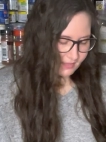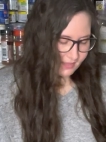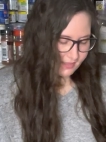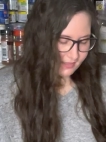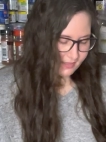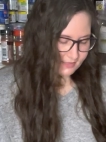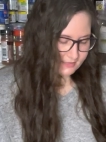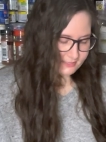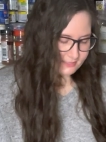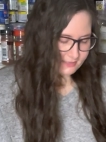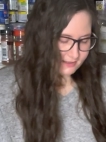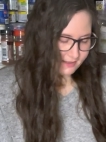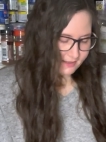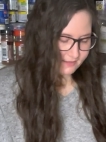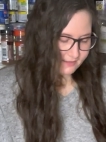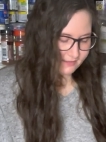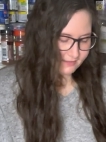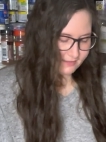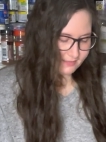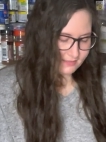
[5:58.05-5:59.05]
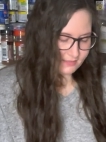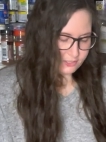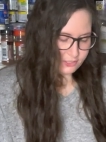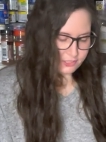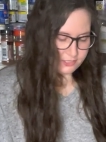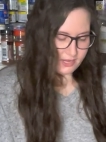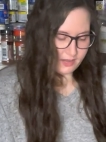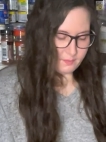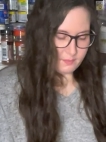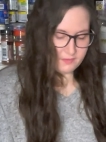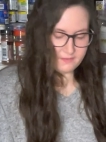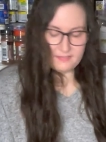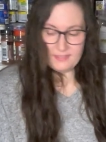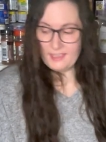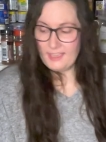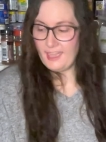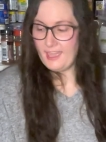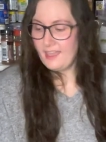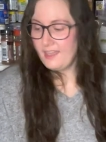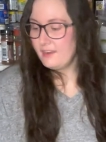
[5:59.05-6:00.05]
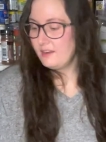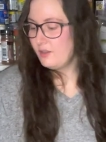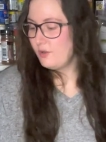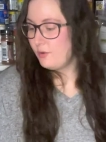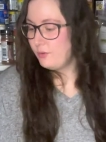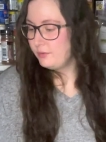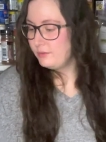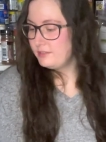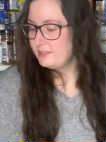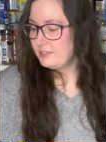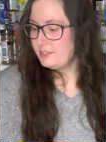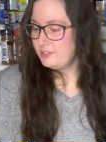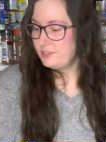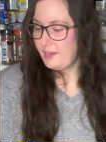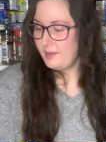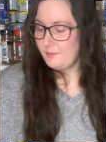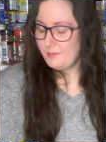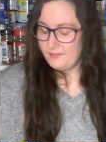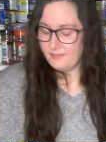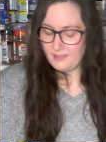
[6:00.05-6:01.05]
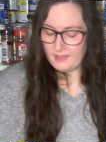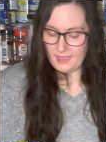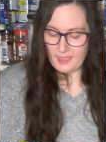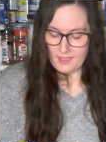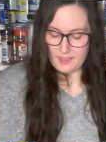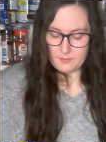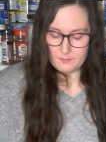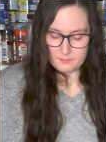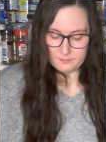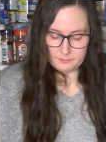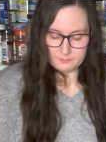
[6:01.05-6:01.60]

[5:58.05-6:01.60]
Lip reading: it's the shape of the can. It holds the shape of the can.